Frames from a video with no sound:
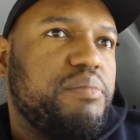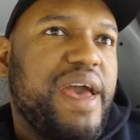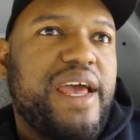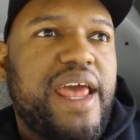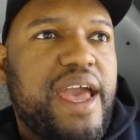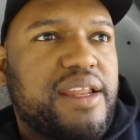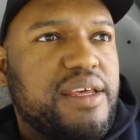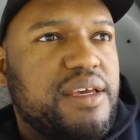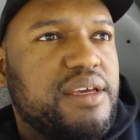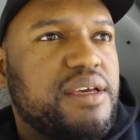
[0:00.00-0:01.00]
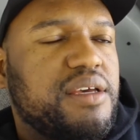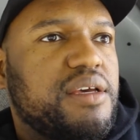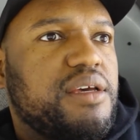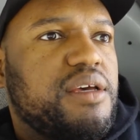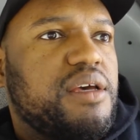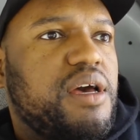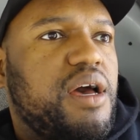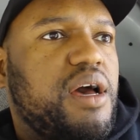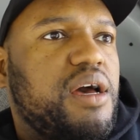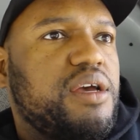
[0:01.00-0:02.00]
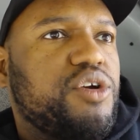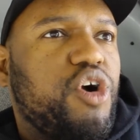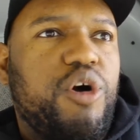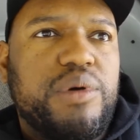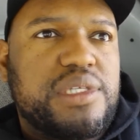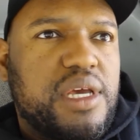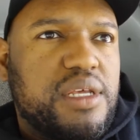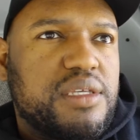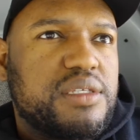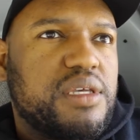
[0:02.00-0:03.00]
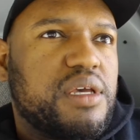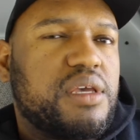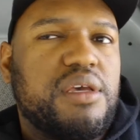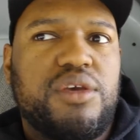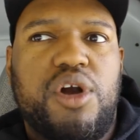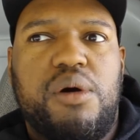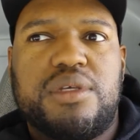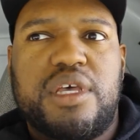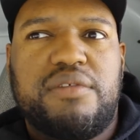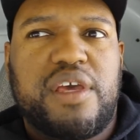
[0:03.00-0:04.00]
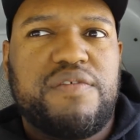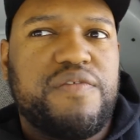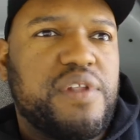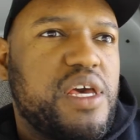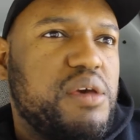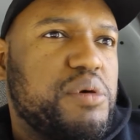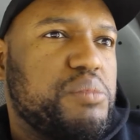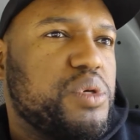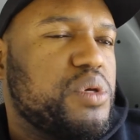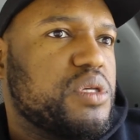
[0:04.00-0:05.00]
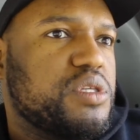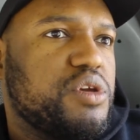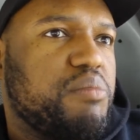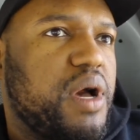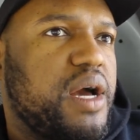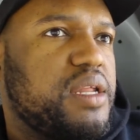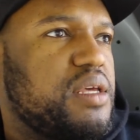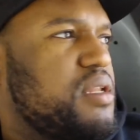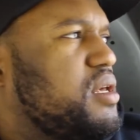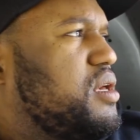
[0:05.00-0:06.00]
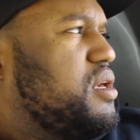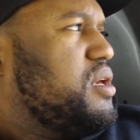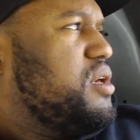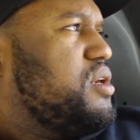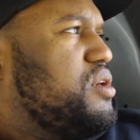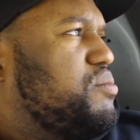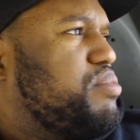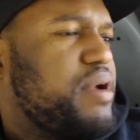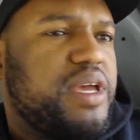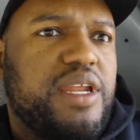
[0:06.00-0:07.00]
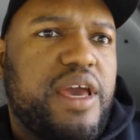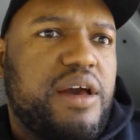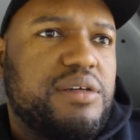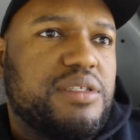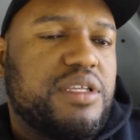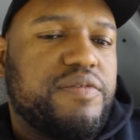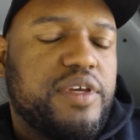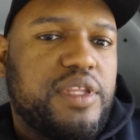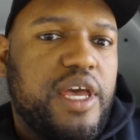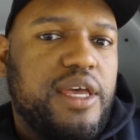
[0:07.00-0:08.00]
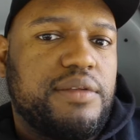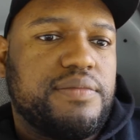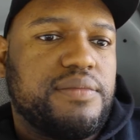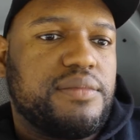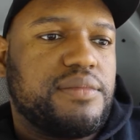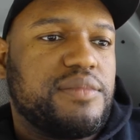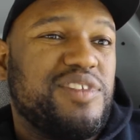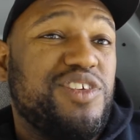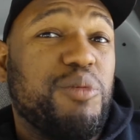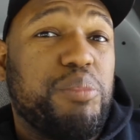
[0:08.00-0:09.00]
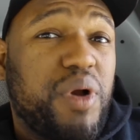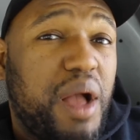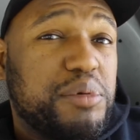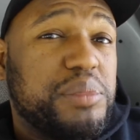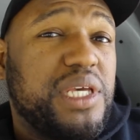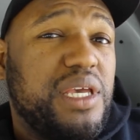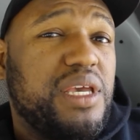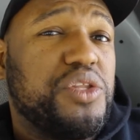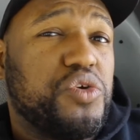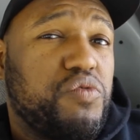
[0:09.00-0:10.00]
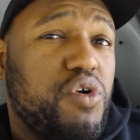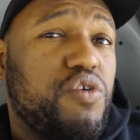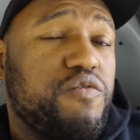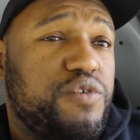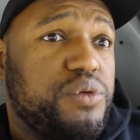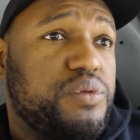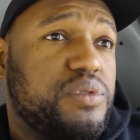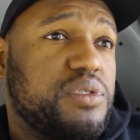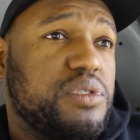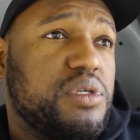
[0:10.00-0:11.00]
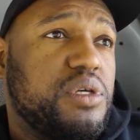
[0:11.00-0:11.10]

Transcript: bad acne, you're always getting sick, you always have like phlegm and mucus in your body and you're breaking out and stuff like that, you're probably eating the wrong foods.